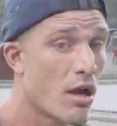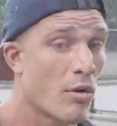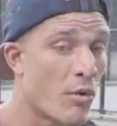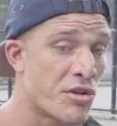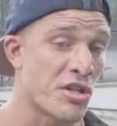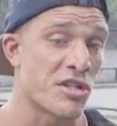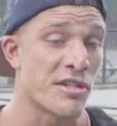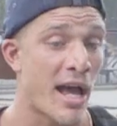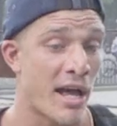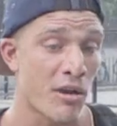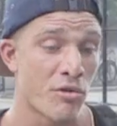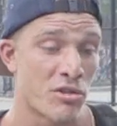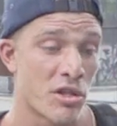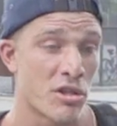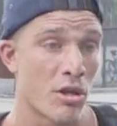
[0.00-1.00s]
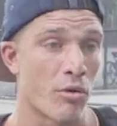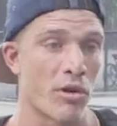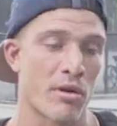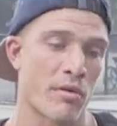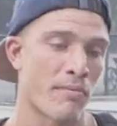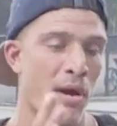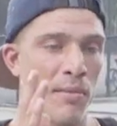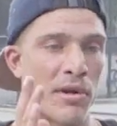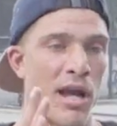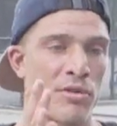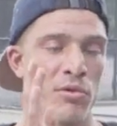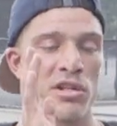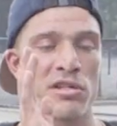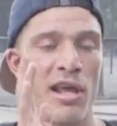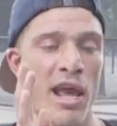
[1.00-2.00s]
which it's not used to doing. Remember guys,
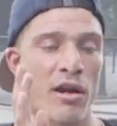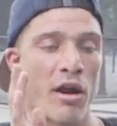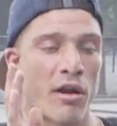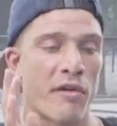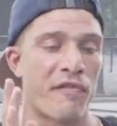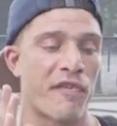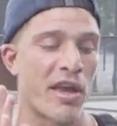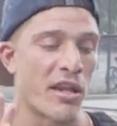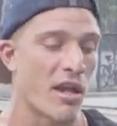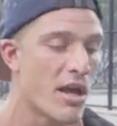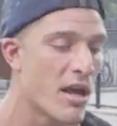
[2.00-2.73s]
we stand on our feet.